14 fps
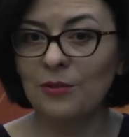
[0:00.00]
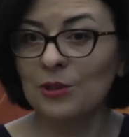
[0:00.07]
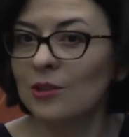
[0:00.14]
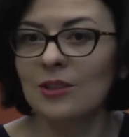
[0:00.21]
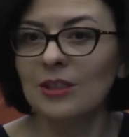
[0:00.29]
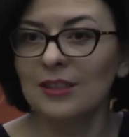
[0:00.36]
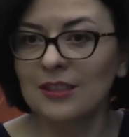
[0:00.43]

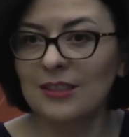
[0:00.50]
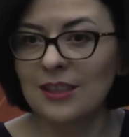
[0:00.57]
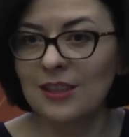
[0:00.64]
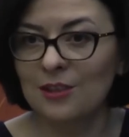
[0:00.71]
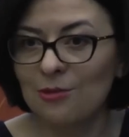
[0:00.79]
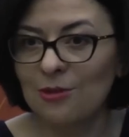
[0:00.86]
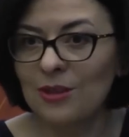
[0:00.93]
don't
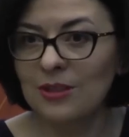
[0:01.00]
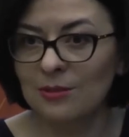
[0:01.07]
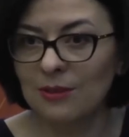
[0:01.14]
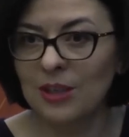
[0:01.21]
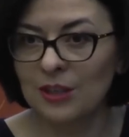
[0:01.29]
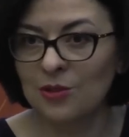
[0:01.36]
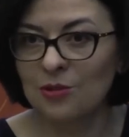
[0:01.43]
understand the reason
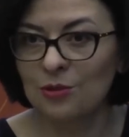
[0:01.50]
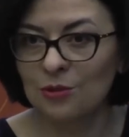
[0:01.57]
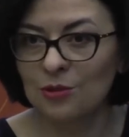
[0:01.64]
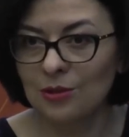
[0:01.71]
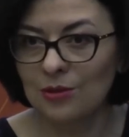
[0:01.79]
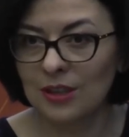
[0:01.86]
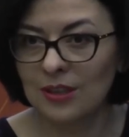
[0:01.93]
why they should
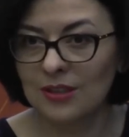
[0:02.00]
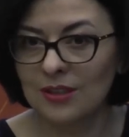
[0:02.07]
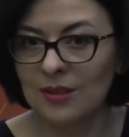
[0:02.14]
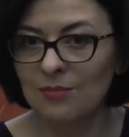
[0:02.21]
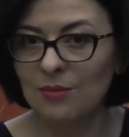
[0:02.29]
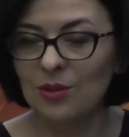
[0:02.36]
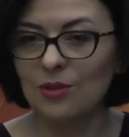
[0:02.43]
do this,
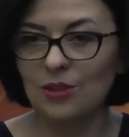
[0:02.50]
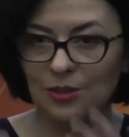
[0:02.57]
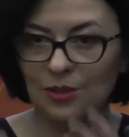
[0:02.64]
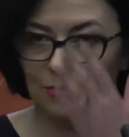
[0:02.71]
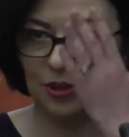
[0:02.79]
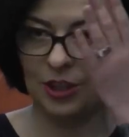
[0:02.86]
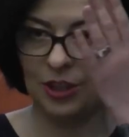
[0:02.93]
because it
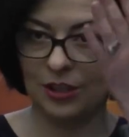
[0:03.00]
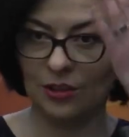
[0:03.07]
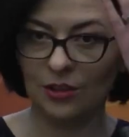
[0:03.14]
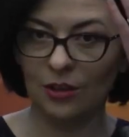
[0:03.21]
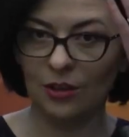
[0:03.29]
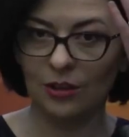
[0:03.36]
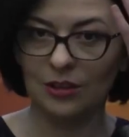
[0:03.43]
was just
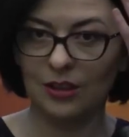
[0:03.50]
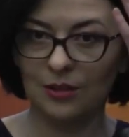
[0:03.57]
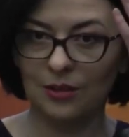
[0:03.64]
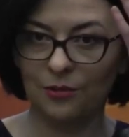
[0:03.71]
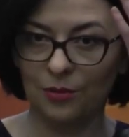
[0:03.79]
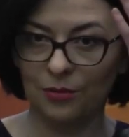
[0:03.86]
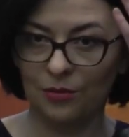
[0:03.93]
told
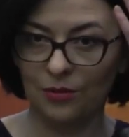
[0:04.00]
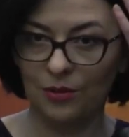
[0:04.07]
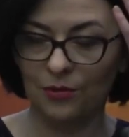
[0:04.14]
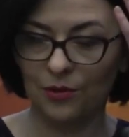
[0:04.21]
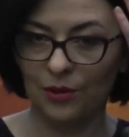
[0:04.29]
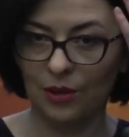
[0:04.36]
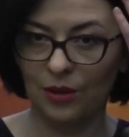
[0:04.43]
from
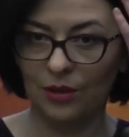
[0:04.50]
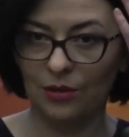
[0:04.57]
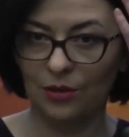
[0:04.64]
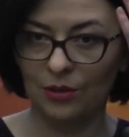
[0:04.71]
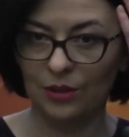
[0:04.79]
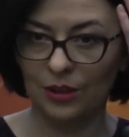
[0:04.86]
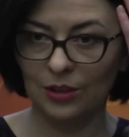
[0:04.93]
uh,
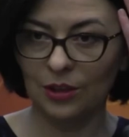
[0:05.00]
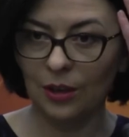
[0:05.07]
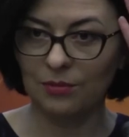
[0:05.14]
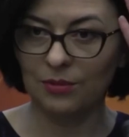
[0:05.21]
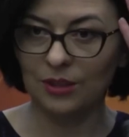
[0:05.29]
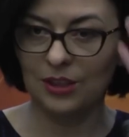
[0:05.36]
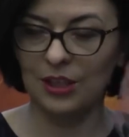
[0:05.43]
on the
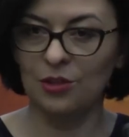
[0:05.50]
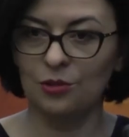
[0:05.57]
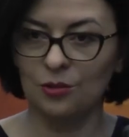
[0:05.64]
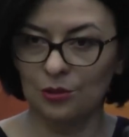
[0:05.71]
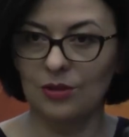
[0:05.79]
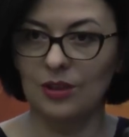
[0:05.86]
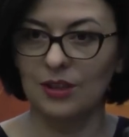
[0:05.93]
top that they should
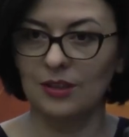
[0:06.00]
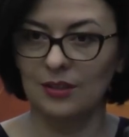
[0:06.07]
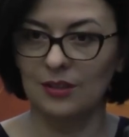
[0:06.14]
do this.